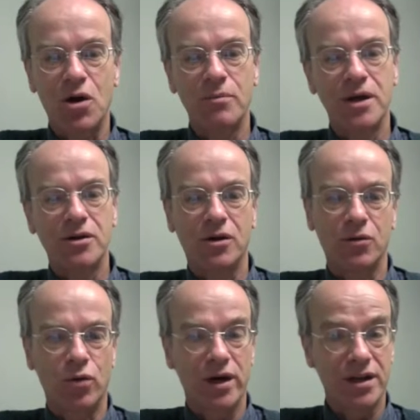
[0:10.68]
comment
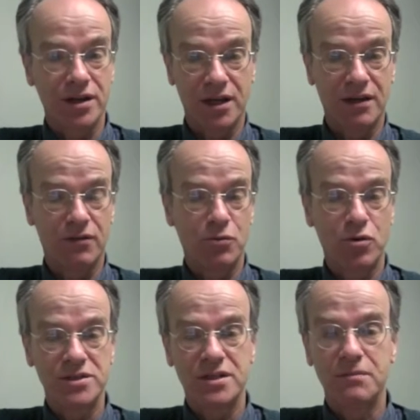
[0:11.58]
on what I think of the
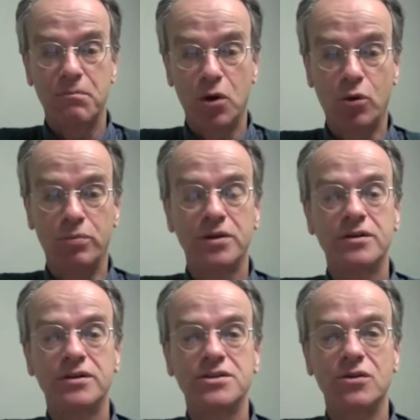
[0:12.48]
present Pope,
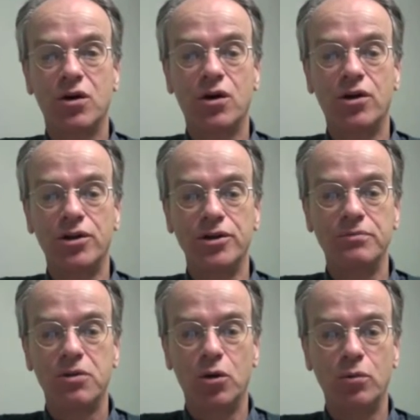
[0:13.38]

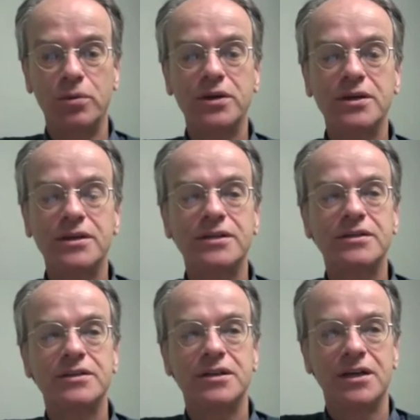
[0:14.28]
so-called Pope,
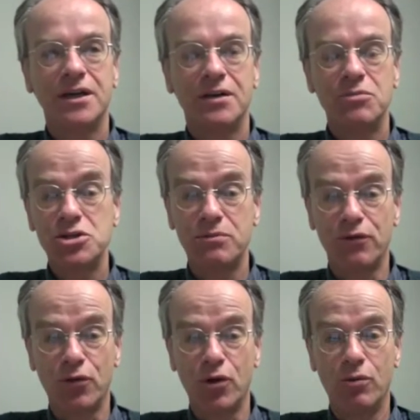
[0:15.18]
Bishop
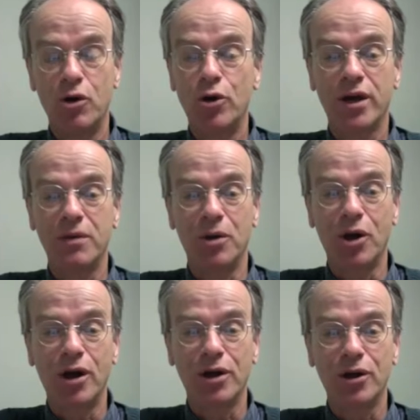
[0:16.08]
of Rome, Jorge
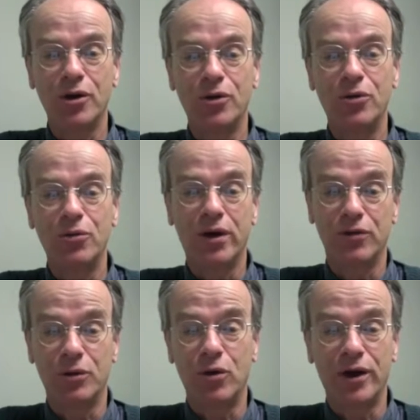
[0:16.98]
Bergoglio, whatever
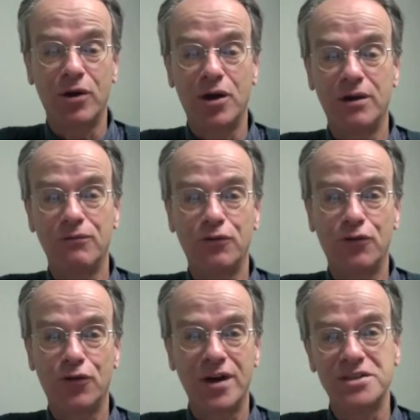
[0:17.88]
you want to call him,
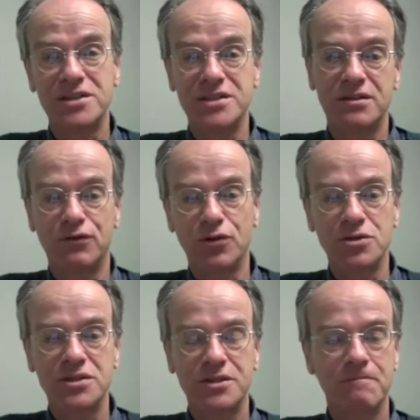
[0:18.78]
Francis the
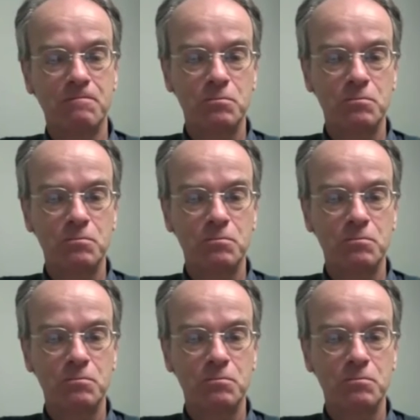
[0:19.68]
First.